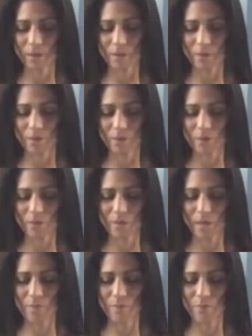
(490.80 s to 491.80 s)
So an
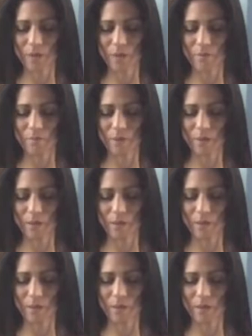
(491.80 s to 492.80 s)
example might
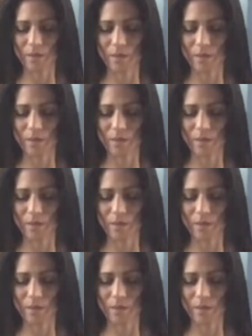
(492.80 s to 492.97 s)
be